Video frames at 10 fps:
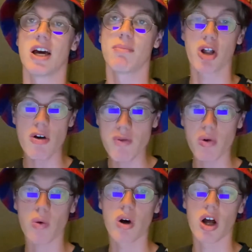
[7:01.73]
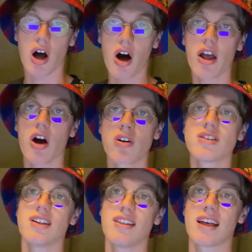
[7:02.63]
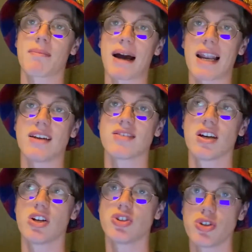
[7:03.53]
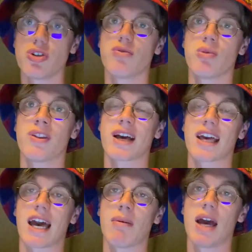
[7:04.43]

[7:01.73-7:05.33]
But overall, I honestly think Palace should have won that game.